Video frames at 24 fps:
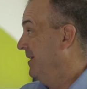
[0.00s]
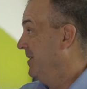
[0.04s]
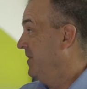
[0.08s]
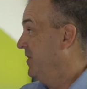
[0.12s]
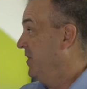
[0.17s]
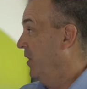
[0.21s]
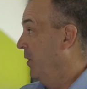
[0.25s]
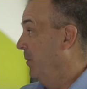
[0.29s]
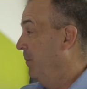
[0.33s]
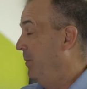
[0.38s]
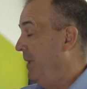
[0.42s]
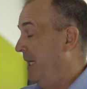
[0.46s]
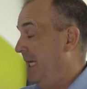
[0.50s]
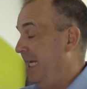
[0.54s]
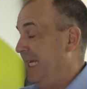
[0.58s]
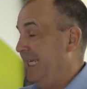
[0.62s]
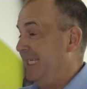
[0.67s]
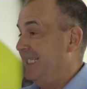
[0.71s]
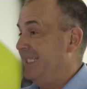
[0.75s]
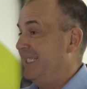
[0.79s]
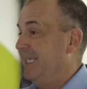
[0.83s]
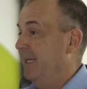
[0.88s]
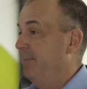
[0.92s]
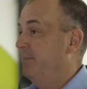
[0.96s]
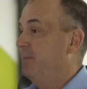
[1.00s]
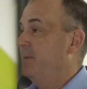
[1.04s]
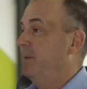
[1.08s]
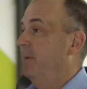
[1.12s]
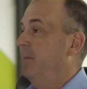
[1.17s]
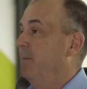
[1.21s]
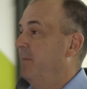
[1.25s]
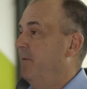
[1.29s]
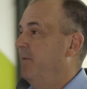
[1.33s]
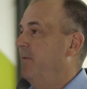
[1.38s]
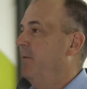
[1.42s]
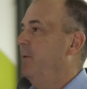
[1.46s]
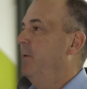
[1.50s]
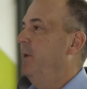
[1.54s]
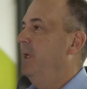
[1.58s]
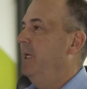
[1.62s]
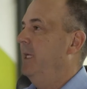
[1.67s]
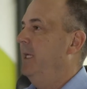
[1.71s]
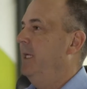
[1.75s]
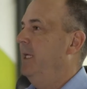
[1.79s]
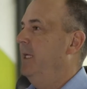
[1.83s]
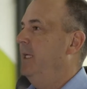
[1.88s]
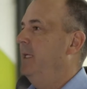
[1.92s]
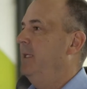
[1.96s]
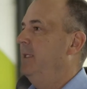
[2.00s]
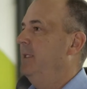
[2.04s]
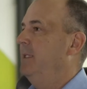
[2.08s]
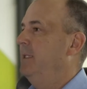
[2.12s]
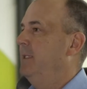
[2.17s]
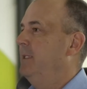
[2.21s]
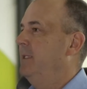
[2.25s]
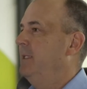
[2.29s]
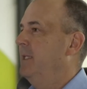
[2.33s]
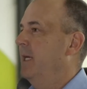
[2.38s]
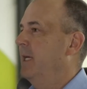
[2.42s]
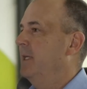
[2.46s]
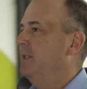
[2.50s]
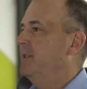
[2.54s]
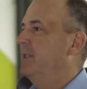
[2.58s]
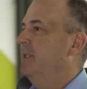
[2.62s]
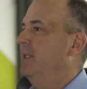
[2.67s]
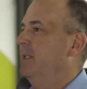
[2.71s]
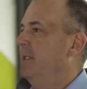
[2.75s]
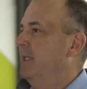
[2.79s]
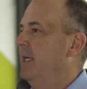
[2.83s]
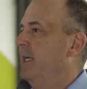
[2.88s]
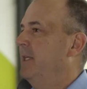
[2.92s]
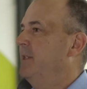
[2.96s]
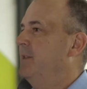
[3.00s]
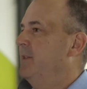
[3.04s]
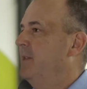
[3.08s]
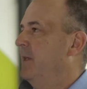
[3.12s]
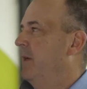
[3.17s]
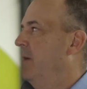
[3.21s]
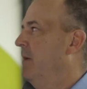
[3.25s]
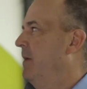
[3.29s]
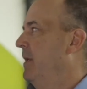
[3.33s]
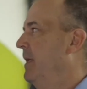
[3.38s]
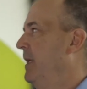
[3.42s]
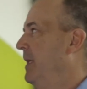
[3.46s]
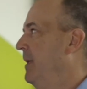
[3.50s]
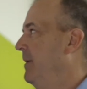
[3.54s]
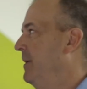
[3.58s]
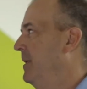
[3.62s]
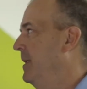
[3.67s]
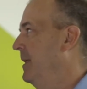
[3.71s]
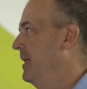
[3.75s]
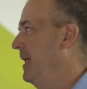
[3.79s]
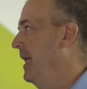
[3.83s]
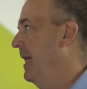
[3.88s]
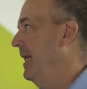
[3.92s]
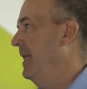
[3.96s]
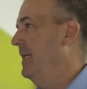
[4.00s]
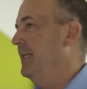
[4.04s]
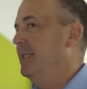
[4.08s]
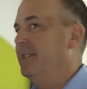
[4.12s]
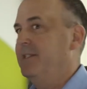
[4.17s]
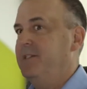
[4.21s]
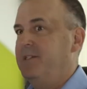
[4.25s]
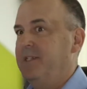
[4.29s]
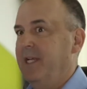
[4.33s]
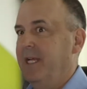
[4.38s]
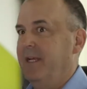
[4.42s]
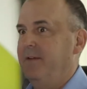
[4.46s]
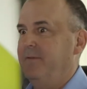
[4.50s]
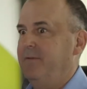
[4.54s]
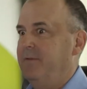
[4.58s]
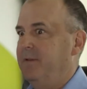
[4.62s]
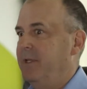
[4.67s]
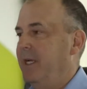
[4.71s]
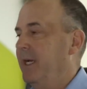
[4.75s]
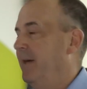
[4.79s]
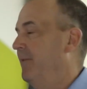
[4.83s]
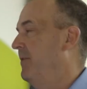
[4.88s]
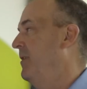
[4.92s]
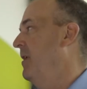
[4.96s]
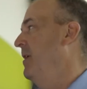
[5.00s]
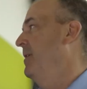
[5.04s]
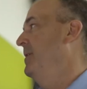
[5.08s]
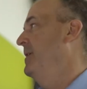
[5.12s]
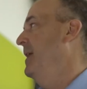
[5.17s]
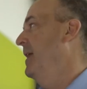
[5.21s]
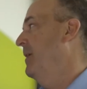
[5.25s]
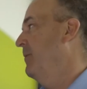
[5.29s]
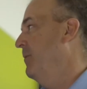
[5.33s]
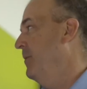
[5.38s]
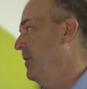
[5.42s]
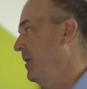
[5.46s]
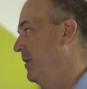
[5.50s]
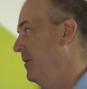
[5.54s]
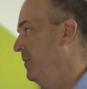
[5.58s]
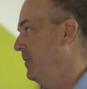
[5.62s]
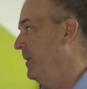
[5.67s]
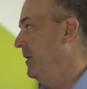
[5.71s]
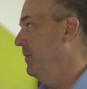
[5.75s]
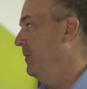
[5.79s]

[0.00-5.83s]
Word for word: That's so correct. being symptom free doesn't necessarily indicate safe to have contact with other